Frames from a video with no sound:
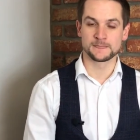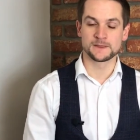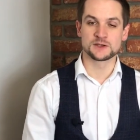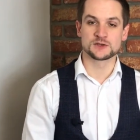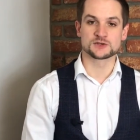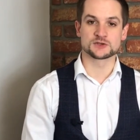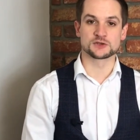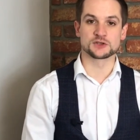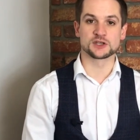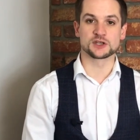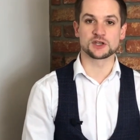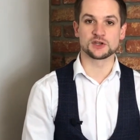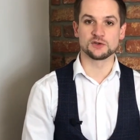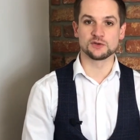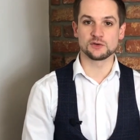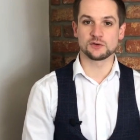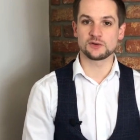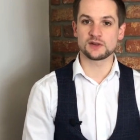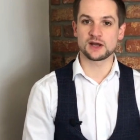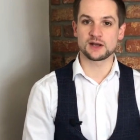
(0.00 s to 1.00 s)
So you can
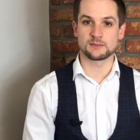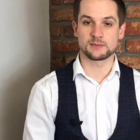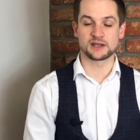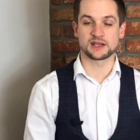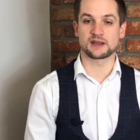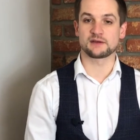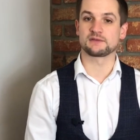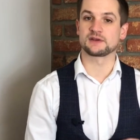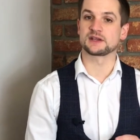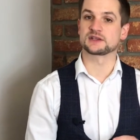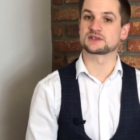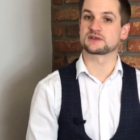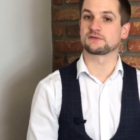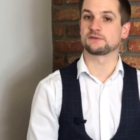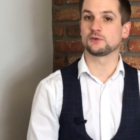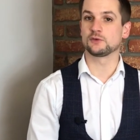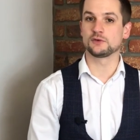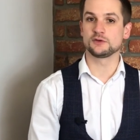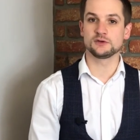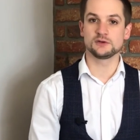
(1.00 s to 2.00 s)
do that by giving us a
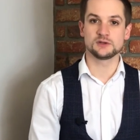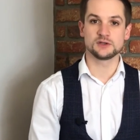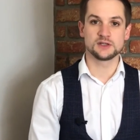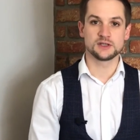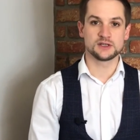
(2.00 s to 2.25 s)
phone,